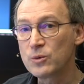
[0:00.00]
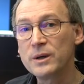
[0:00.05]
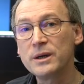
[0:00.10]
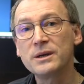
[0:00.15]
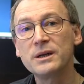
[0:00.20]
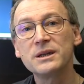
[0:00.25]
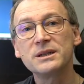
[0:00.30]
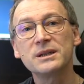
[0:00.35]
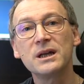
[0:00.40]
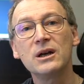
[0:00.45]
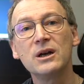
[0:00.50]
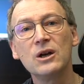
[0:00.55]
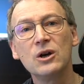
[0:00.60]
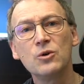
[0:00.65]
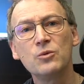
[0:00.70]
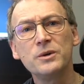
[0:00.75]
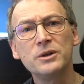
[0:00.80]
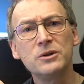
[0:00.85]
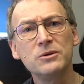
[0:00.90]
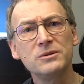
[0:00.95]
queries,
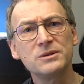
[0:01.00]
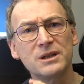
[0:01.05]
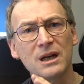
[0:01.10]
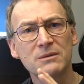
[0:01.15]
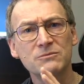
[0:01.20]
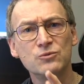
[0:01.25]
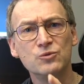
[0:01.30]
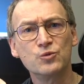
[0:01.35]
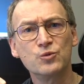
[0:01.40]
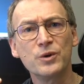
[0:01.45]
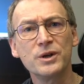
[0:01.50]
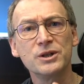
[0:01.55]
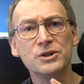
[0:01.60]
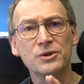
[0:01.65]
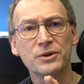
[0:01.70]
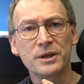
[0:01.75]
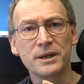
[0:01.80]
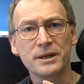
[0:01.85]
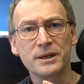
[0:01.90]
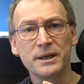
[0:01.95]
we do some
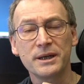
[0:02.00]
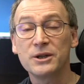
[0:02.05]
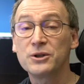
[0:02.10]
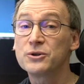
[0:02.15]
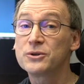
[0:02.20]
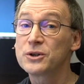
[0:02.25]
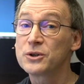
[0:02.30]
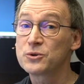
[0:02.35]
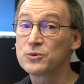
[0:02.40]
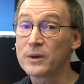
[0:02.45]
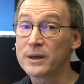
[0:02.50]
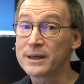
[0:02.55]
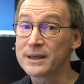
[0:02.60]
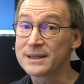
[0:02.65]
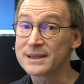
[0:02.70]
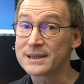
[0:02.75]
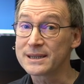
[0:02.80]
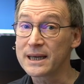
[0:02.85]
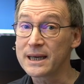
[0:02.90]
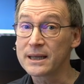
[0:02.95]
reasoning in order to
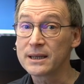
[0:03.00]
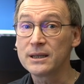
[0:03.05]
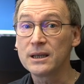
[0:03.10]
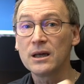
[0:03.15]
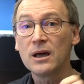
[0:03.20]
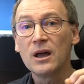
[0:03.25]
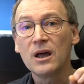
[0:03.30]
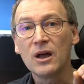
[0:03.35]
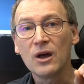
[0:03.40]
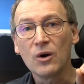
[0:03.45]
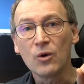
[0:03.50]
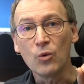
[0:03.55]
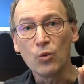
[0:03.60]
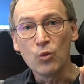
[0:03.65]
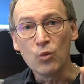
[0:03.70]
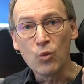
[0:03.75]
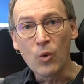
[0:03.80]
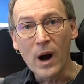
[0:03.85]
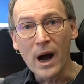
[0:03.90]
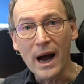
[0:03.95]
understand
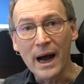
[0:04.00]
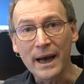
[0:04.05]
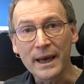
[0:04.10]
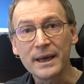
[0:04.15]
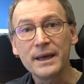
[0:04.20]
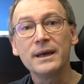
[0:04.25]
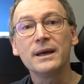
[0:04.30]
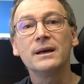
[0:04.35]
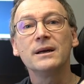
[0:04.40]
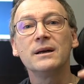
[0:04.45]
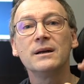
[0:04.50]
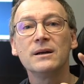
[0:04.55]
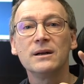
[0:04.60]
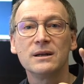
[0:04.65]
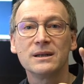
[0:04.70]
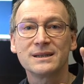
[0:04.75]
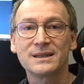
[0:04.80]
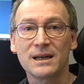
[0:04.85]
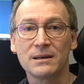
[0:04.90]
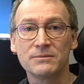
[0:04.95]
why
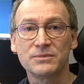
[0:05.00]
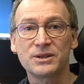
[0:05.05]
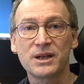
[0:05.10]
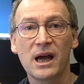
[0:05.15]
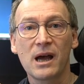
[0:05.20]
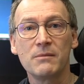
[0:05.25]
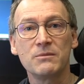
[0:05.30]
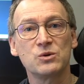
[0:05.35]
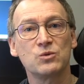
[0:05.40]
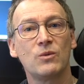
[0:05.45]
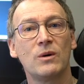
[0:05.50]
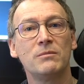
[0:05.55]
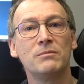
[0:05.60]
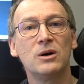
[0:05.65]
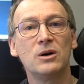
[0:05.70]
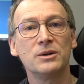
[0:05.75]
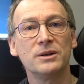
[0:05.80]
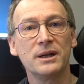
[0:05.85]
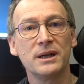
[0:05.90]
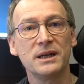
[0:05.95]
sometimes one
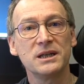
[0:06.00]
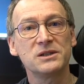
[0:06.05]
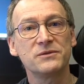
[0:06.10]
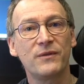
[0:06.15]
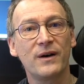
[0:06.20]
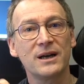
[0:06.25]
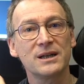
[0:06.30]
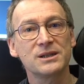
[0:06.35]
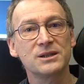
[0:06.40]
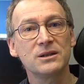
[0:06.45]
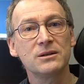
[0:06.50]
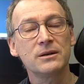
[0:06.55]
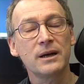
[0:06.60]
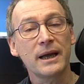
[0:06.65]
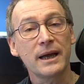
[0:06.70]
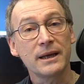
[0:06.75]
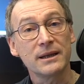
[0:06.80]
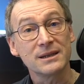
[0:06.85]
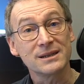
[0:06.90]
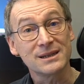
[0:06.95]
model is faster
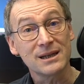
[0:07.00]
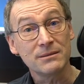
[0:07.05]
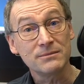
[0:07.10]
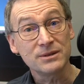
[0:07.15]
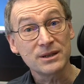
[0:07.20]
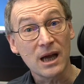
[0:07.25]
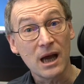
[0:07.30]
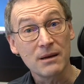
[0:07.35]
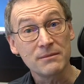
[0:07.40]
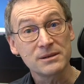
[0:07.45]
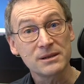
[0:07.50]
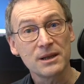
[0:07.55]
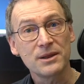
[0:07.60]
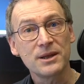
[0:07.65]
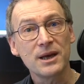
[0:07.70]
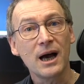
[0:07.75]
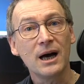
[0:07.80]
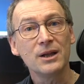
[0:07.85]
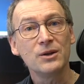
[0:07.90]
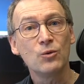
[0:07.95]
and sometimes
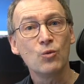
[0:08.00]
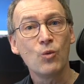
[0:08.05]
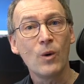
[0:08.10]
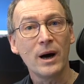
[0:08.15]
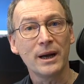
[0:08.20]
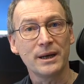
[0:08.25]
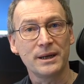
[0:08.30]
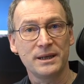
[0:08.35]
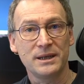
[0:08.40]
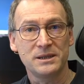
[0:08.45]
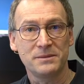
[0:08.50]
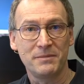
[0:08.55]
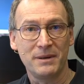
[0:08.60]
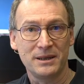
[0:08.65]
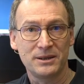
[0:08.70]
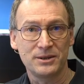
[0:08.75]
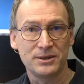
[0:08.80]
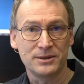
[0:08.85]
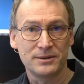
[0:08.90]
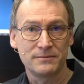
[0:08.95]
the other one is
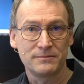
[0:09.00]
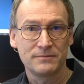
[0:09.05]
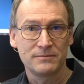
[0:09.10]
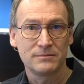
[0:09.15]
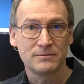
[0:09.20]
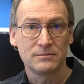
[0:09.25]
better.